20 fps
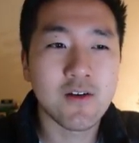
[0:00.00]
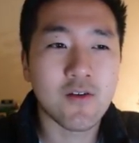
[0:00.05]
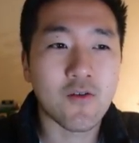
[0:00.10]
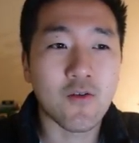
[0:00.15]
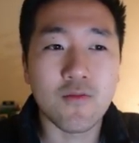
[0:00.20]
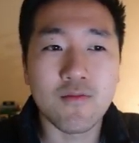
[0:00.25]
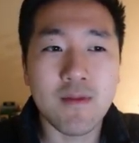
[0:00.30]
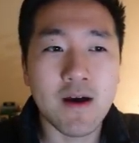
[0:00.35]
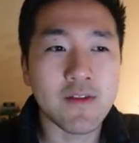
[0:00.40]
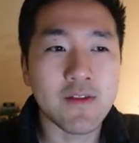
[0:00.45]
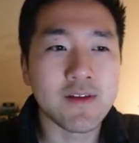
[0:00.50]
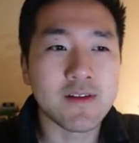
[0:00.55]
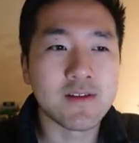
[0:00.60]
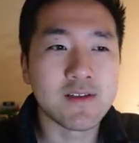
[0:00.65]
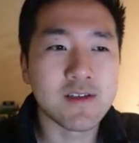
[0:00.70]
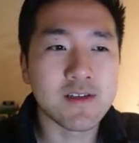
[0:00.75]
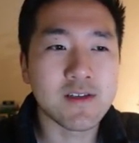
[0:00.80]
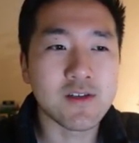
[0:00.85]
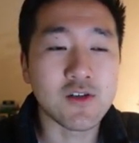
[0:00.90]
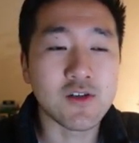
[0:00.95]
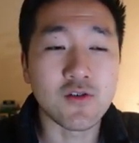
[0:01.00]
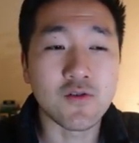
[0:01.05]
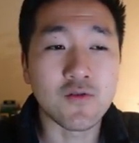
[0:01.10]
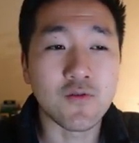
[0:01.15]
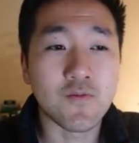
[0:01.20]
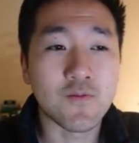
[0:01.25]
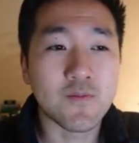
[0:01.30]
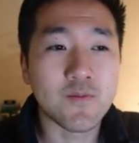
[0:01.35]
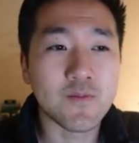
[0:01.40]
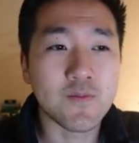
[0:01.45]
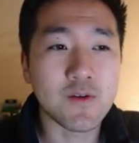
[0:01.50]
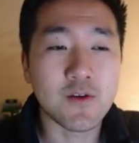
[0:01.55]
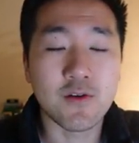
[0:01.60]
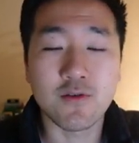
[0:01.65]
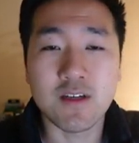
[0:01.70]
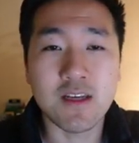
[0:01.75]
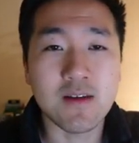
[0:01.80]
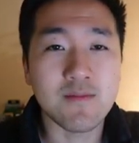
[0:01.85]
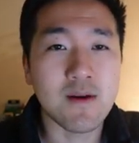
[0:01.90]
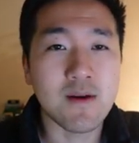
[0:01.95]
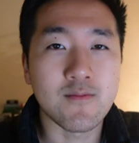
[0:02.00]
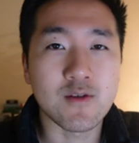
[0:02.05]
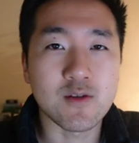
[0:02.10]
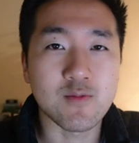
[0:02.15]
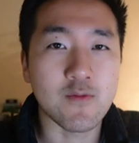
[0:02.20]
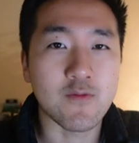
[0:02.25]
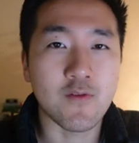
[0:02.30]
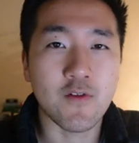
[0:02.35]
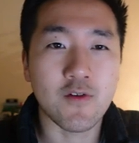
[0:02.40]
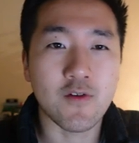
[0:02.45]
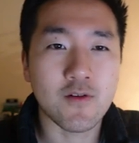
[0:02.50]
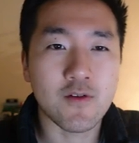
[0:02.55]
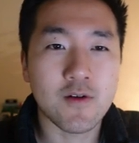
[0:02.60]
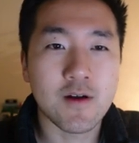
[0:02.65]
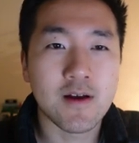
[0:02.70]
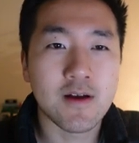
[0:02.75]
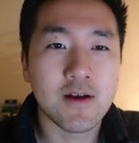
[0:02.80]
or methods do your team members prefer?